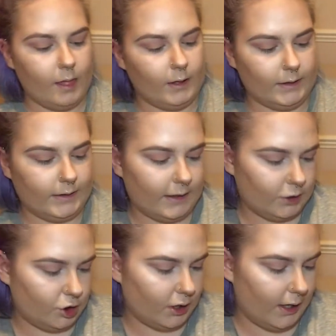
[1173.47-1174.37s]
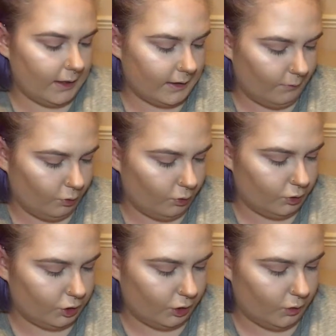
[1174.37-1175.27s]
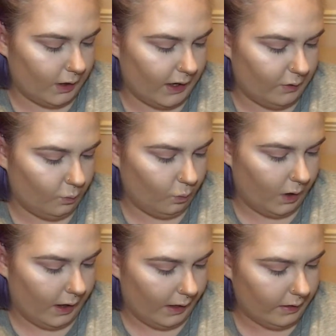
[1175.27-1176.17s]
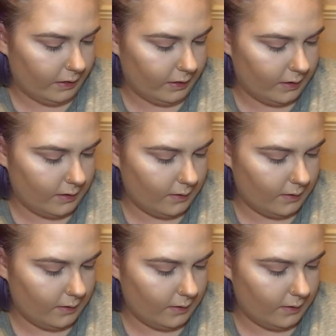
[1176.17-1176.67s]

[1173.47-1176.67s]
the next shade I'm going to go in with